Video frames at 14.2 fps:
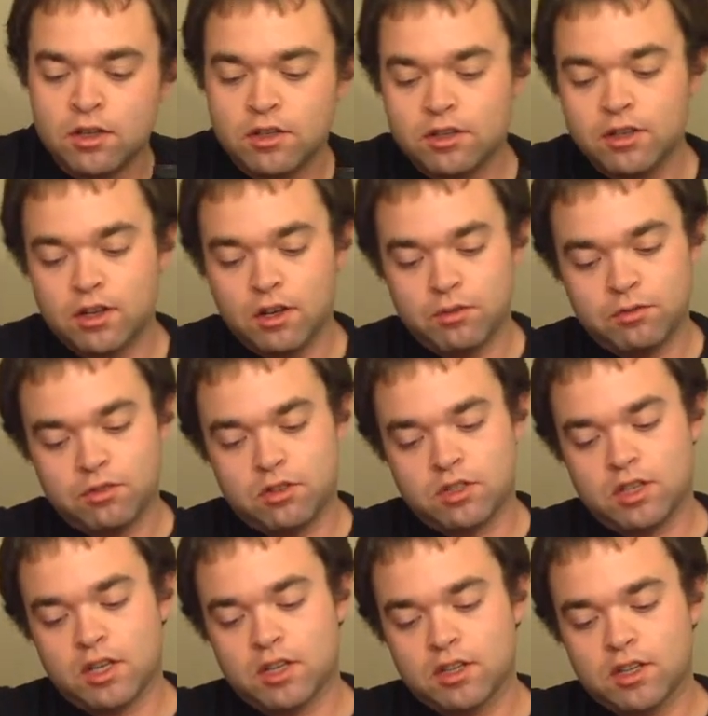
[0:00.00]
you know, just
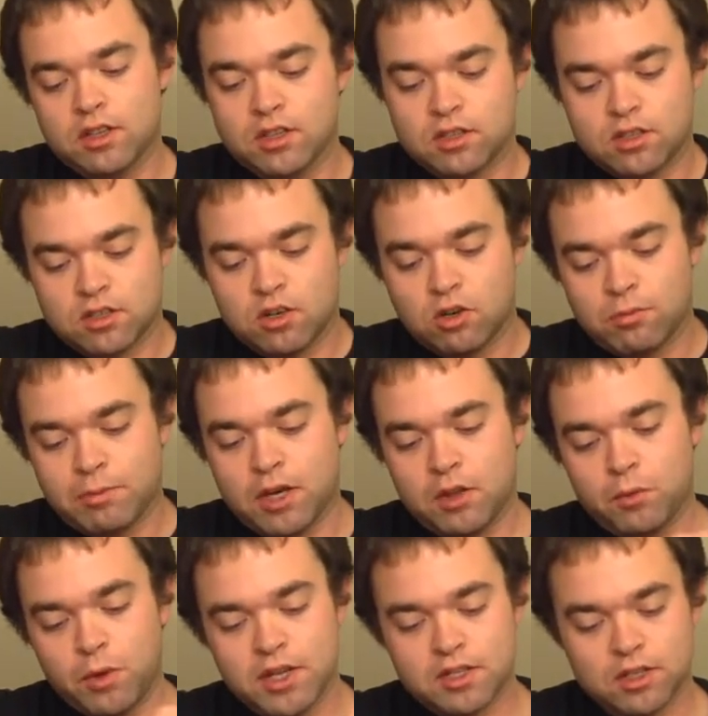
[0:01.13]
thinking that this is going by the
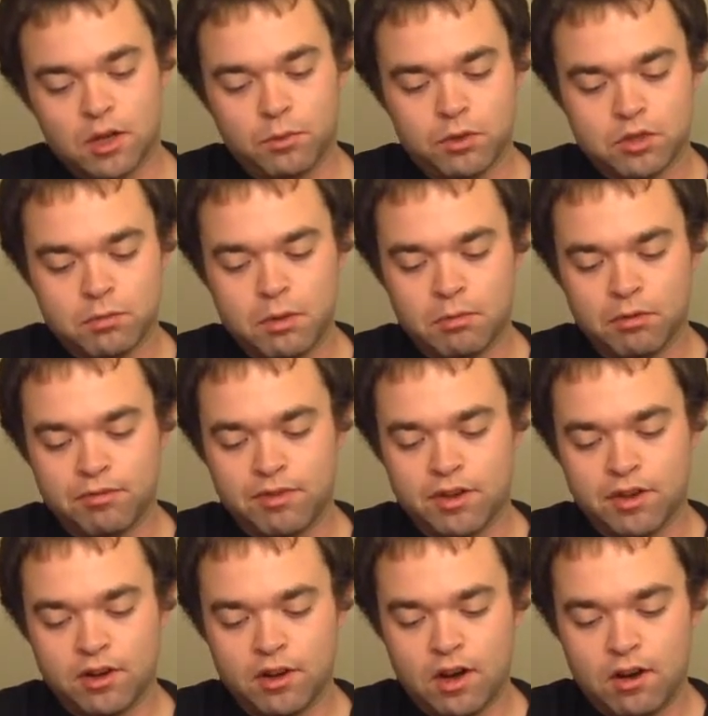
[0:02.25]
wayside once people
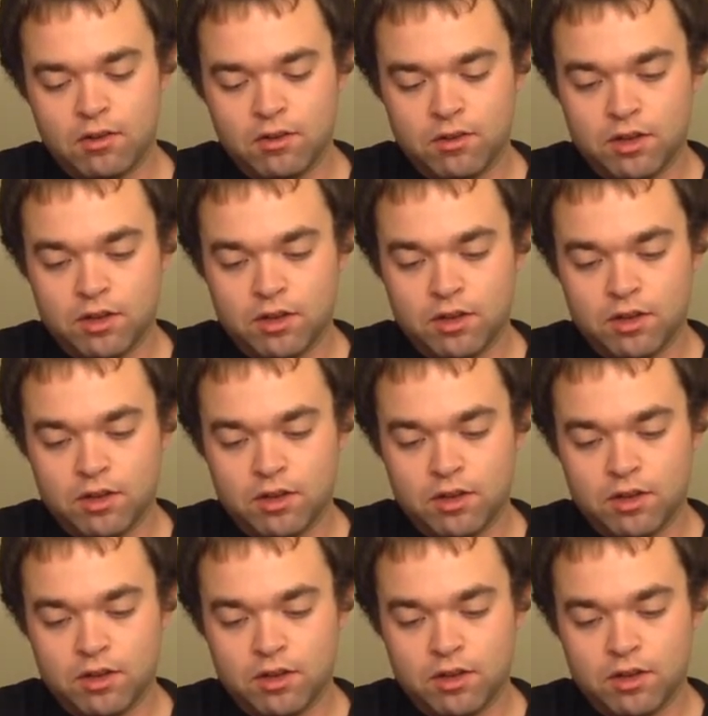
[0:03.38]
figure out,